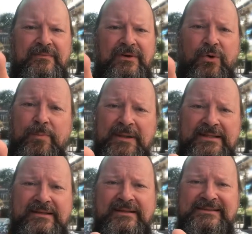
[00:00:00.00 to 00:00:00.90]

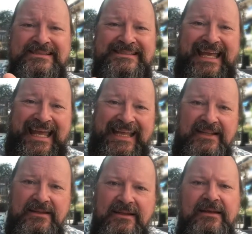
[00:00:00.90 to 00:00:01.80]
opened,
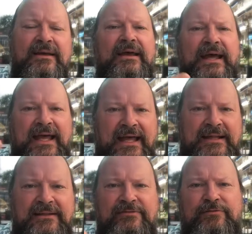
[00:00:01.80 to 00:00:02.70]
scanned,
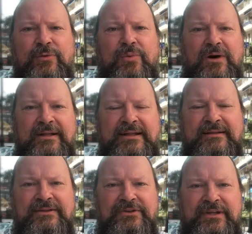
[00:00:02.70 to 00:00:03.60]
and forwarded
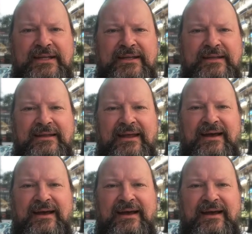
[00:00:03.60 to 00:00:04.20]
to the